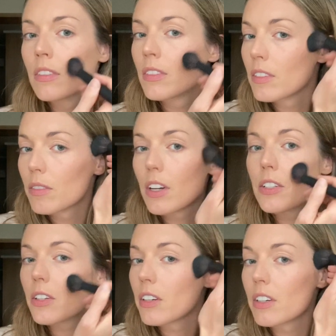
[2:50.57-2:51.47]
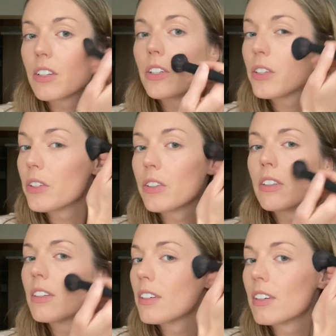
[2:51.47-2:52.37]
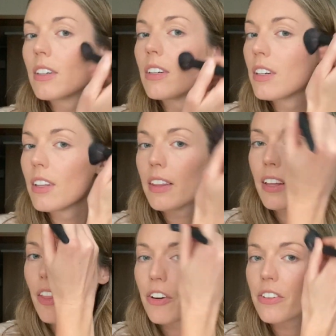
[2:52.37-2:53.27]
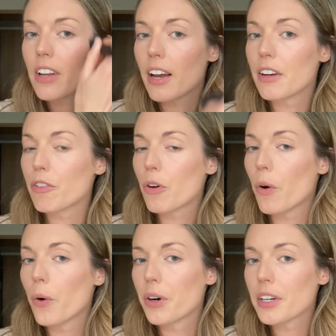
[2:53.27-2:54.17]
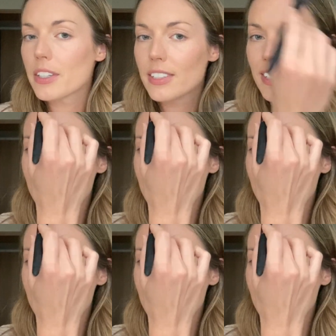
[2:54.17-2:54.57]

I'm also gonna do the other side, of course.